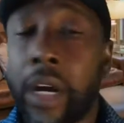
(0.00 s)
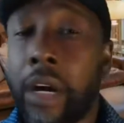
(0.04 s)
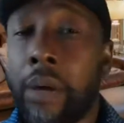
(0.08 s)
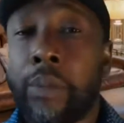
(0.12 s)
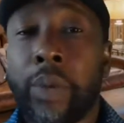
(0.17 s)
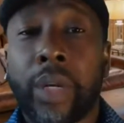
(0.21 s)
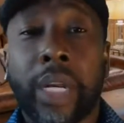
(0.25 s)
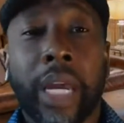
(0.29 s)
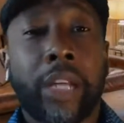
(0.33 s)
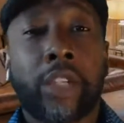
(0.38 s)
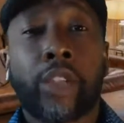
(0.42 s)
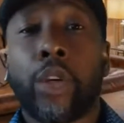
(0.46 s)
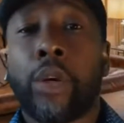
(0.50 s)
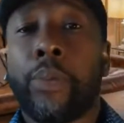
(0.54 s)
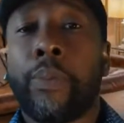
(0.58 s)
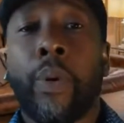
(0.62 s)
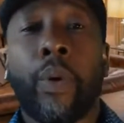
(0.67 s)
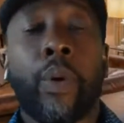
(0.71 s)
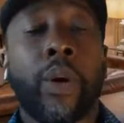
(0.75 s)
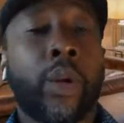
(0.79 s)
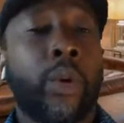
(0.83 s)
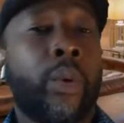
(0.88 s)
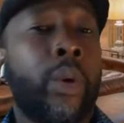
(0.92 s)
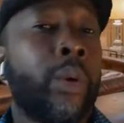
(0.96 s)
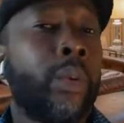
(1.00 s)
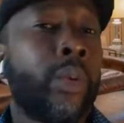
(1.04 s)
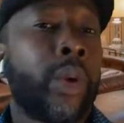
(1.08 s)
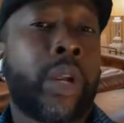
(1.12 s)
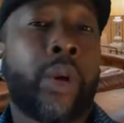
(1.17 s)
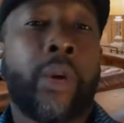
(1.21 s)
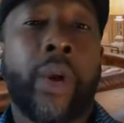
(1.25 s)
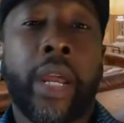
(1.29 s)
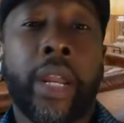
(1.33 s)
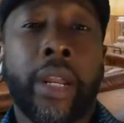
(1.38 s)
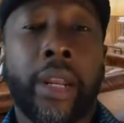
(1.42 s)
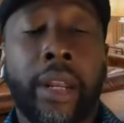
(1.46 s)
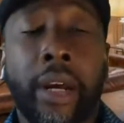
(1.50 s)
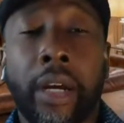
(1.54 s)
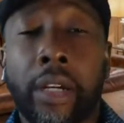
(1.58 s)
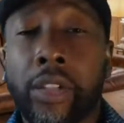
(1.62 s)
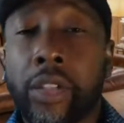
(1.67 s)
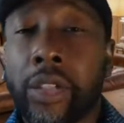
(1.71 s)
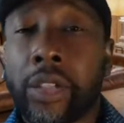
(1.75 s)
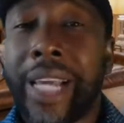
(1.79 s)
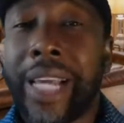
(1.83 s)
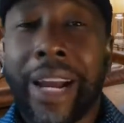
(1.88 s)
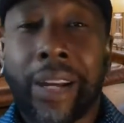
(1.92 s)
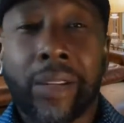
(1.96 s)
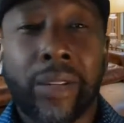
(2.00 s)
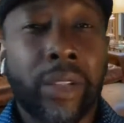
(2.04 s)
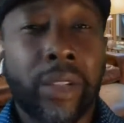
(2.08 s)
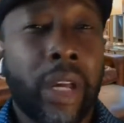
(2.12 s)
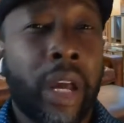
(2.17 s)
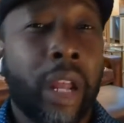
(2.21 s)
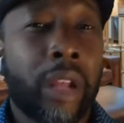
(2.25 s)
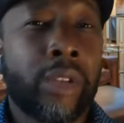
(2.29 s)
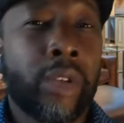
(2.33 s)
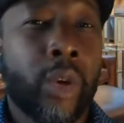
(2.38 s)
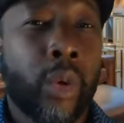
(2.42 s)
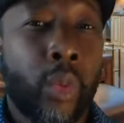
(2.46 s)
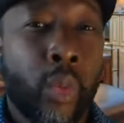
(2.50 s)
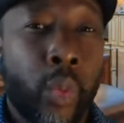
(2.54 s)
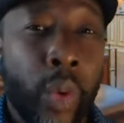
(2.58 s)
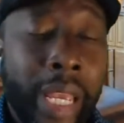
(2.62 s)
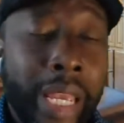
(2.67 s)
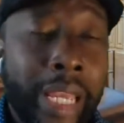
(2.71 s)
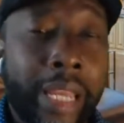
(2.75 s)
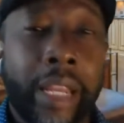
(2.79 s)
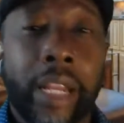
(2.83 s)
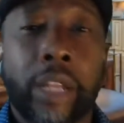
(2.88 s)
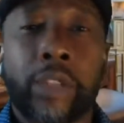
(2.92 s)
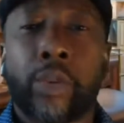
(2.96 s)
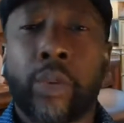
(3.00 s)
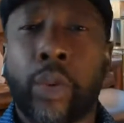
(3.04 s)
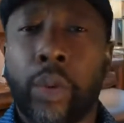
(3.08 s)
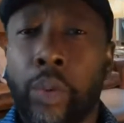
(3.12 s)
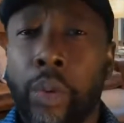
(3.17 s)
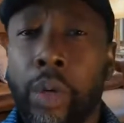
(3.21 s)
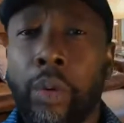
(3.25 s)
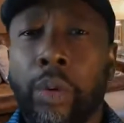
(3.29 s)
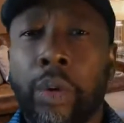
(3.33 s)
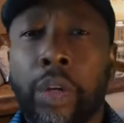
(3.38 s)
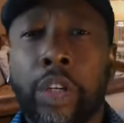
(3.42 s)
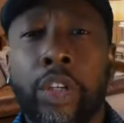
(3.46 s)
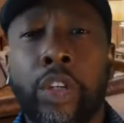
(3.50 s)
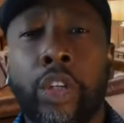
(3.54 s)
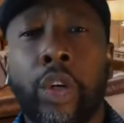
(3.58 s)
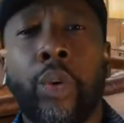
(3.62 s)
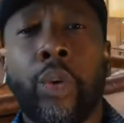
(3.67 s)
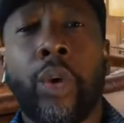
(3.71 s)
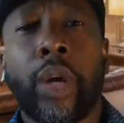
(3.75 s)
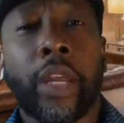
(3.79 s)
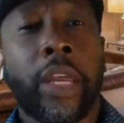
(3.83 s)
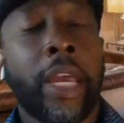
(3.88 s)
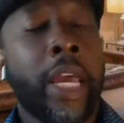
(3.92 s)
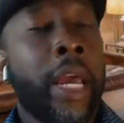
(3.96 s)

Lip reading: We got to the point where we created $100,000 a week. That's what we were doing.